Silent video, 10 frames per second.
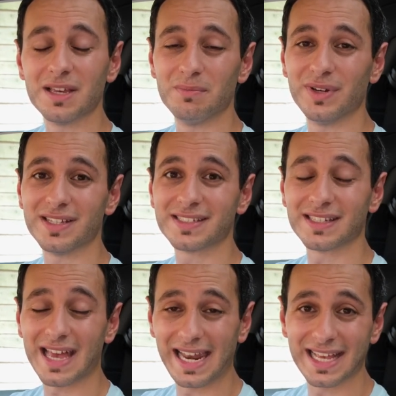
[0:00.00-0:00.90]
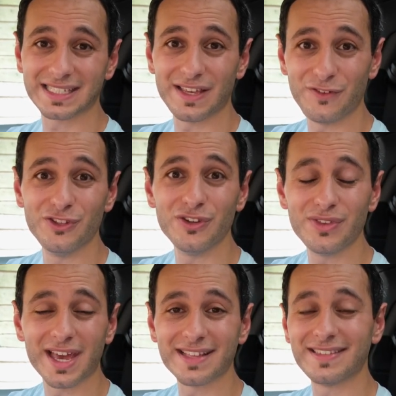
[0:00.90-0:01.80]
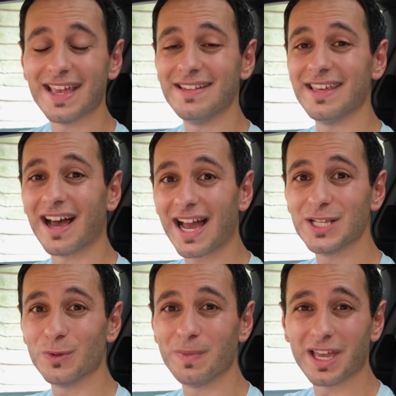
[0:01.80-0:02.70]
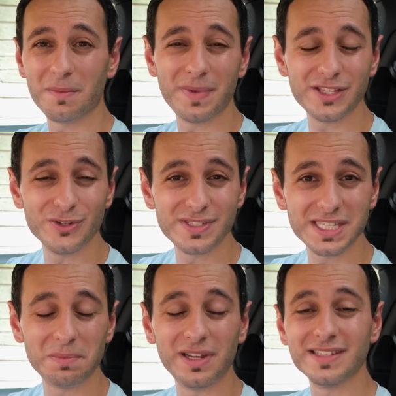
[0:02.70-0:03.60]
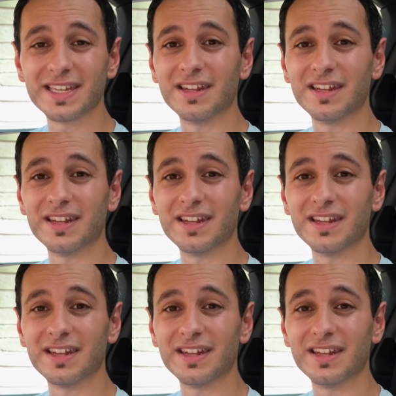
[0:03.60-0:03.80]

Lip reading: but alas, if you do that, then the highs will become a bit too sibilant and